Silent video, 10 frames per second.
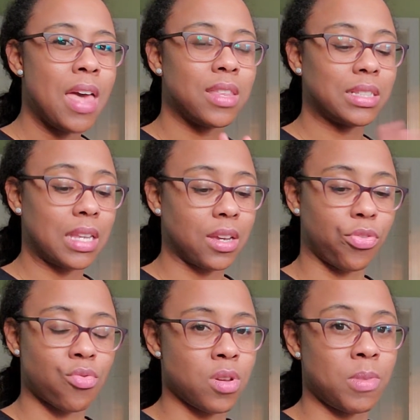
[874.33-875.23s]
That's like a
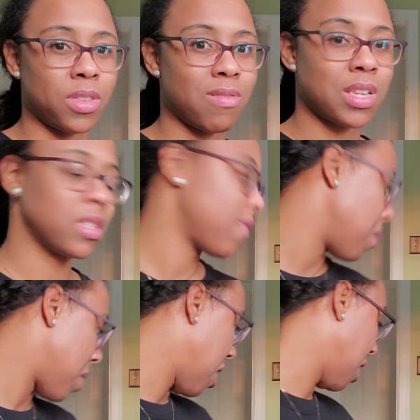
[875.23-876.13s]
three, but the rest of them are